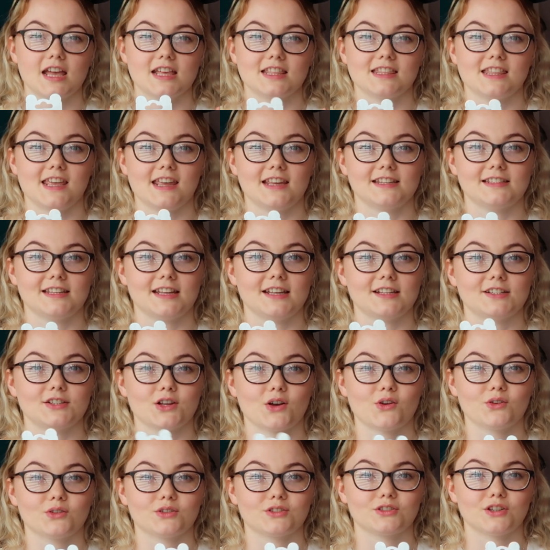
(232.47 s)
This is
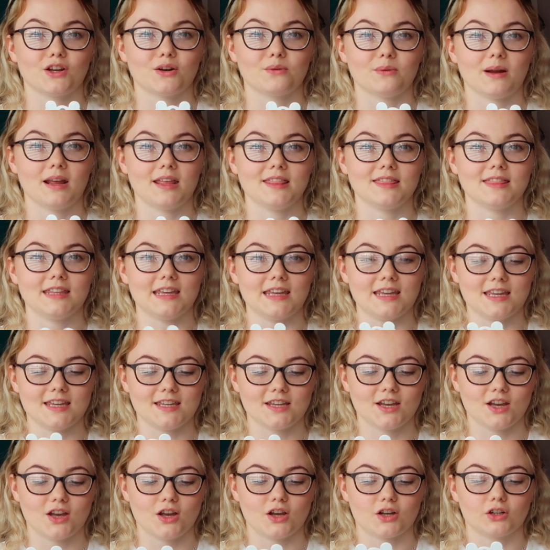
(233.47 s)
also in the
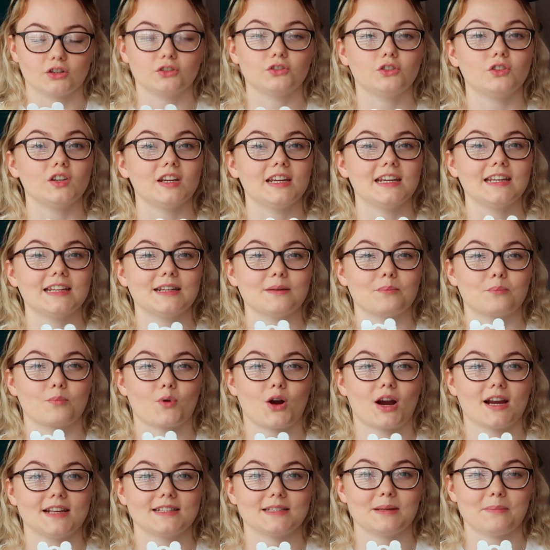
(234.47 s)
green
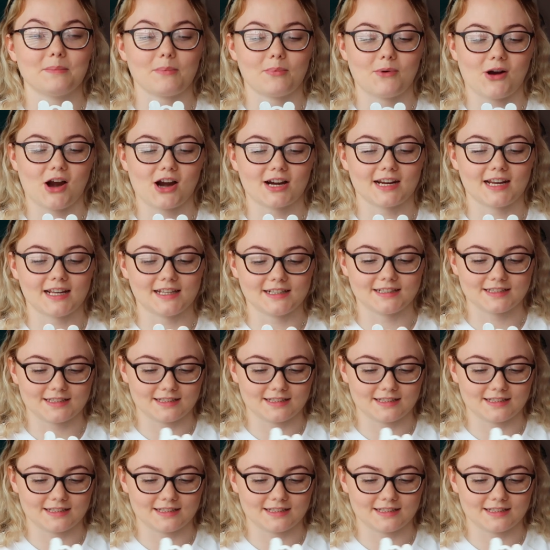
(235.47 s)
pricing bracket.